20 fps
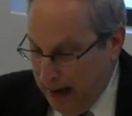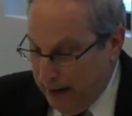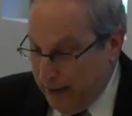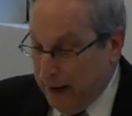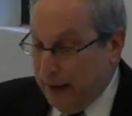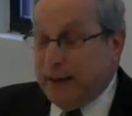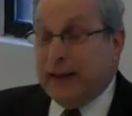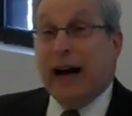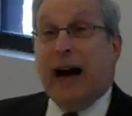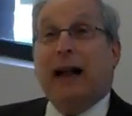
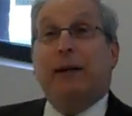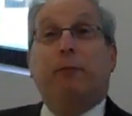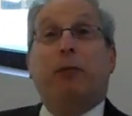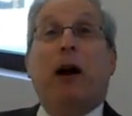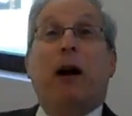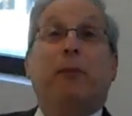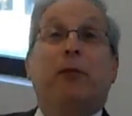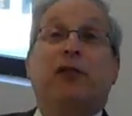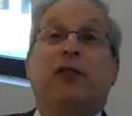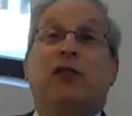And then God
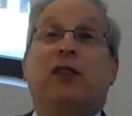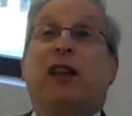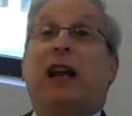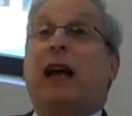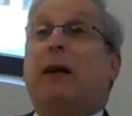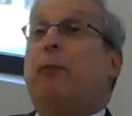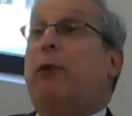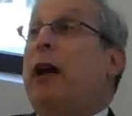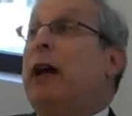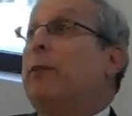promises that
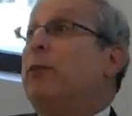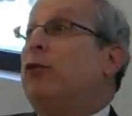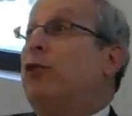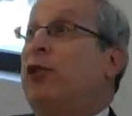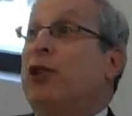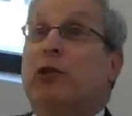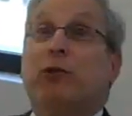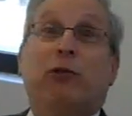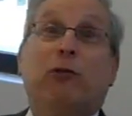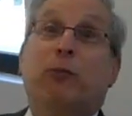Abraham's
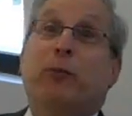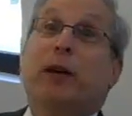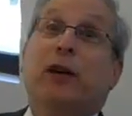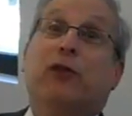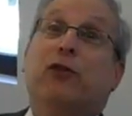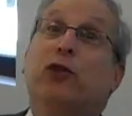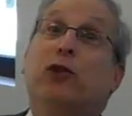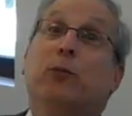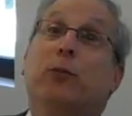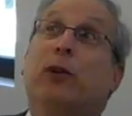children will be
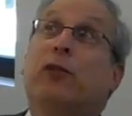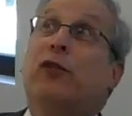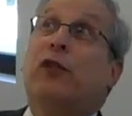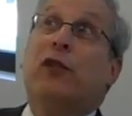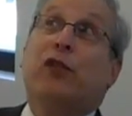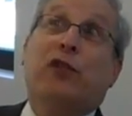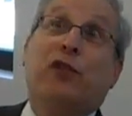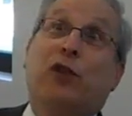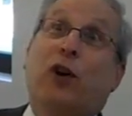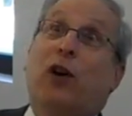as numerous
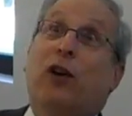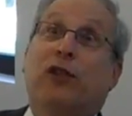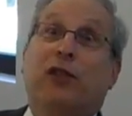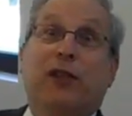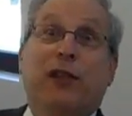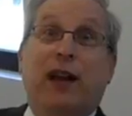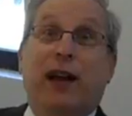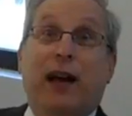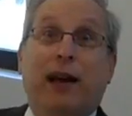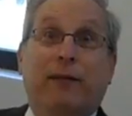as the
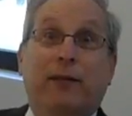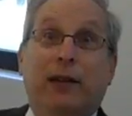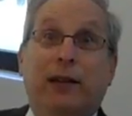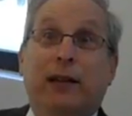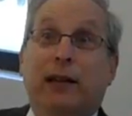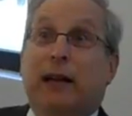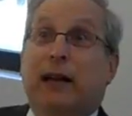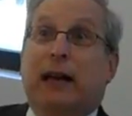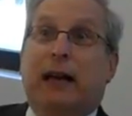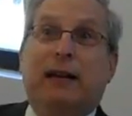stars in the
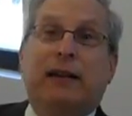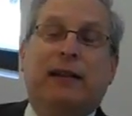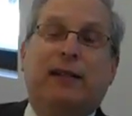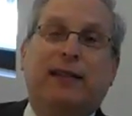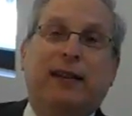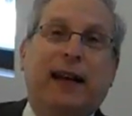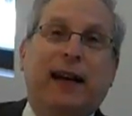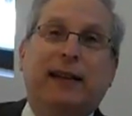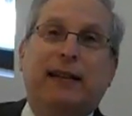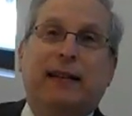heaven and the
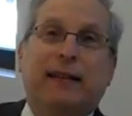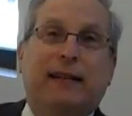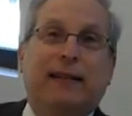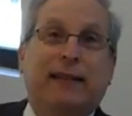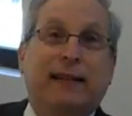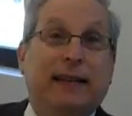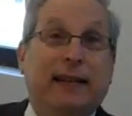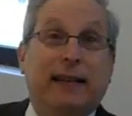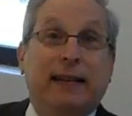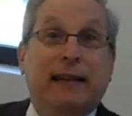sand of the
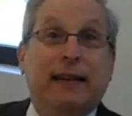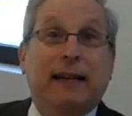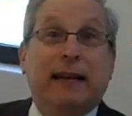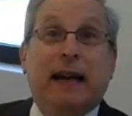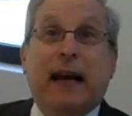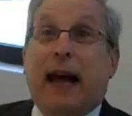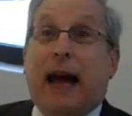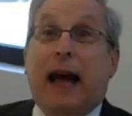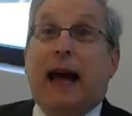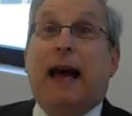sea.
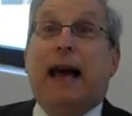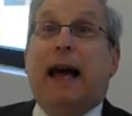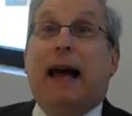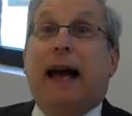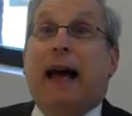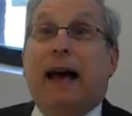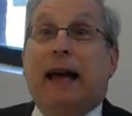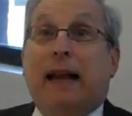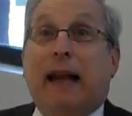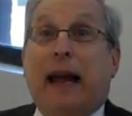
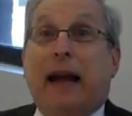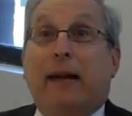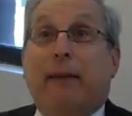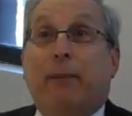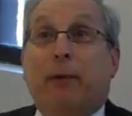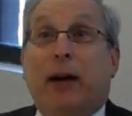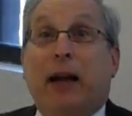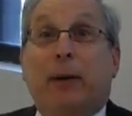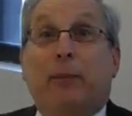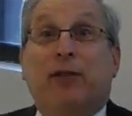And
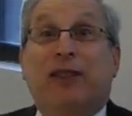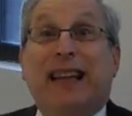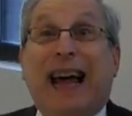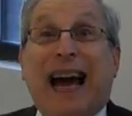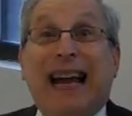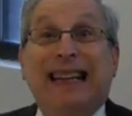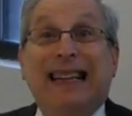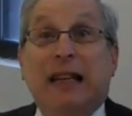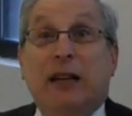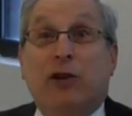Abraham's
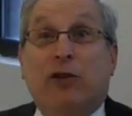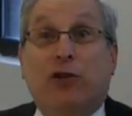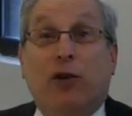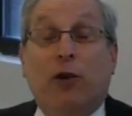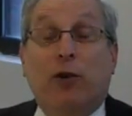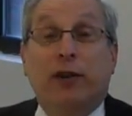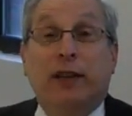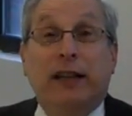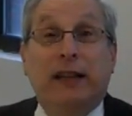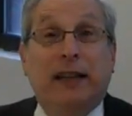90 years
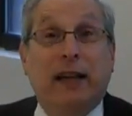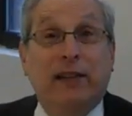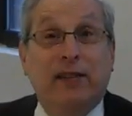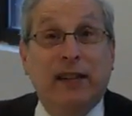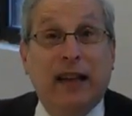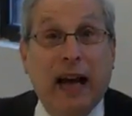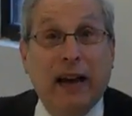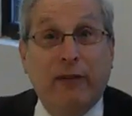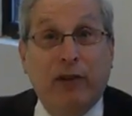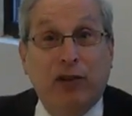old and he
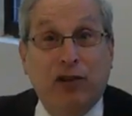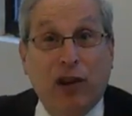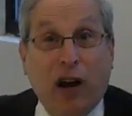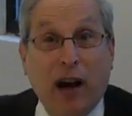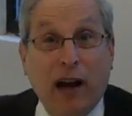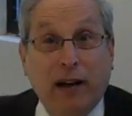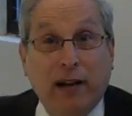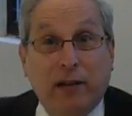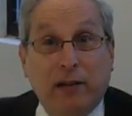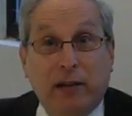doesn't have a
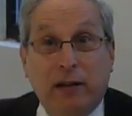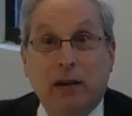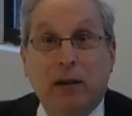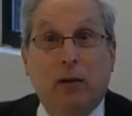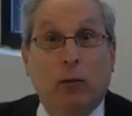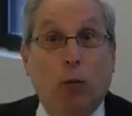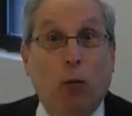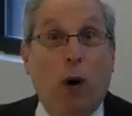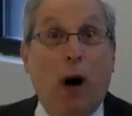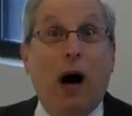child.
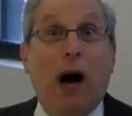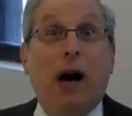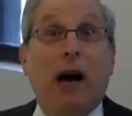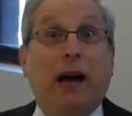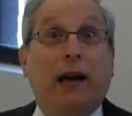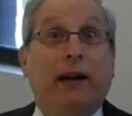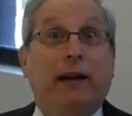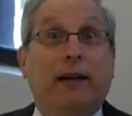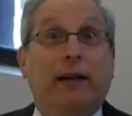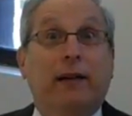
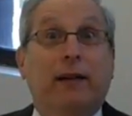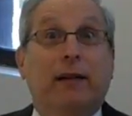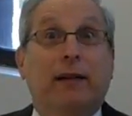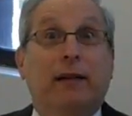Why?